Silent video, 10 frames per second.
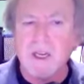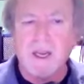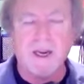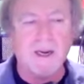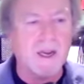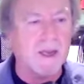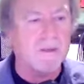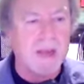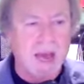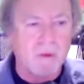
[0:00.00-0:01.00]

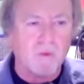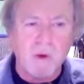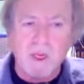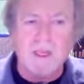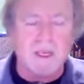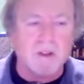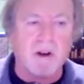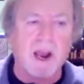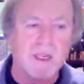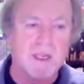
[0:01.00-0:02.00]
And that really
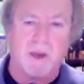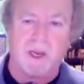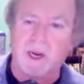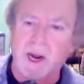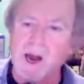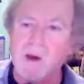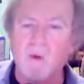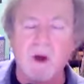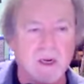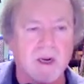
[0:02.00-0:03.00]
attracted me. And I
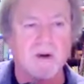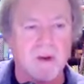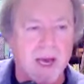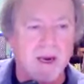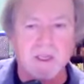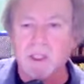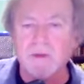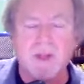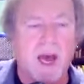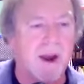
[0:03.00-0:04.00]
wanted to learn how to
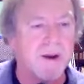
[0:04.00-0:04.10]
do that.